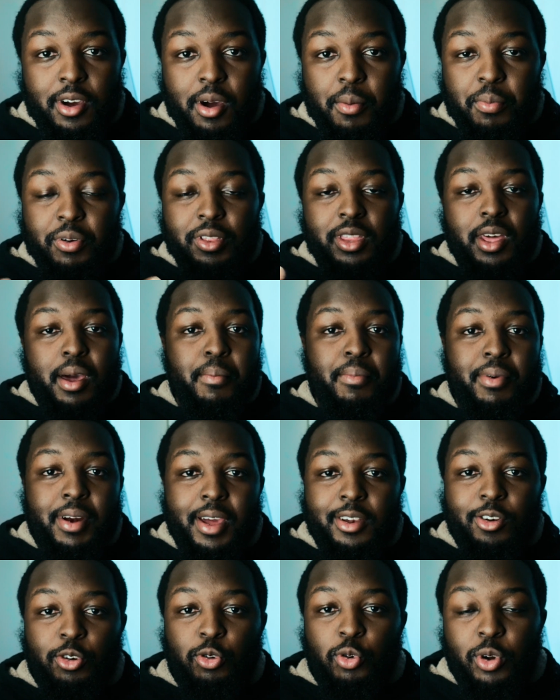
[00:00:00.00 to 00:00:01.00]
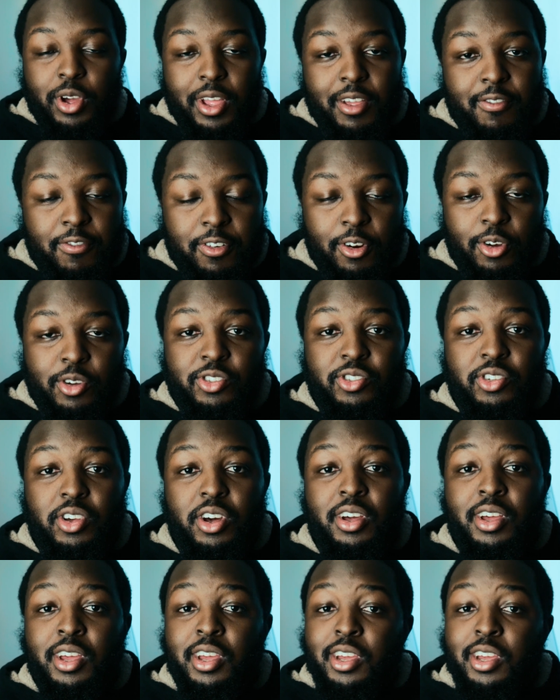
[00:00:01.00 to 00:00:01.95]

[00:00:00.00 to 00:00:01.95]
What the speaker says: up with that brand or influencer.